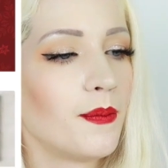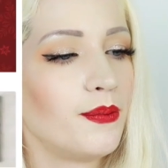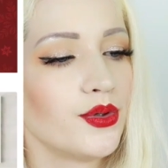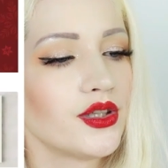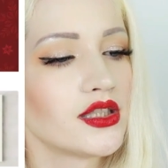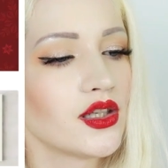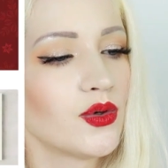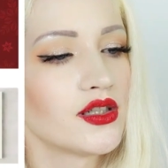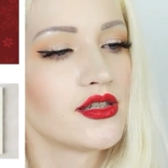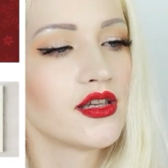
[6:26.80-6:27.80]
Books
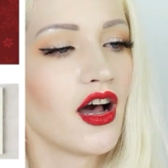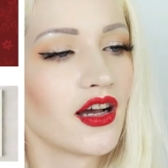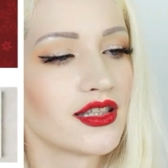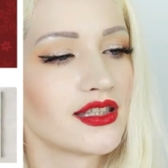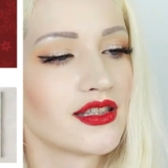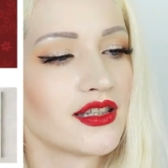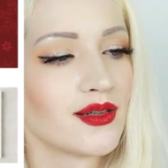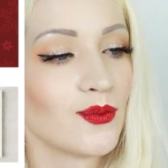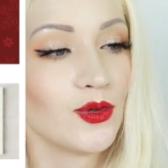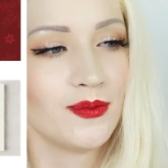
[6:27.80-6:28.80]
or socks
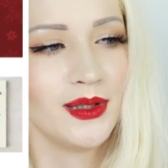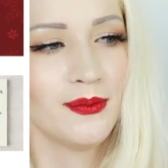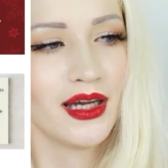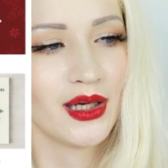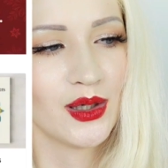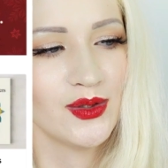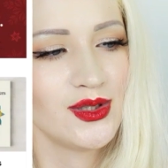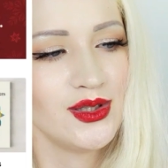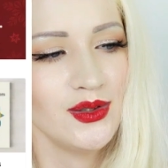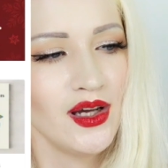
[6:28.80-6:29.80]
would be my
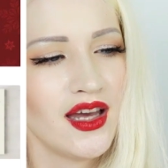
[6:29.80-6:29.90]
go-to.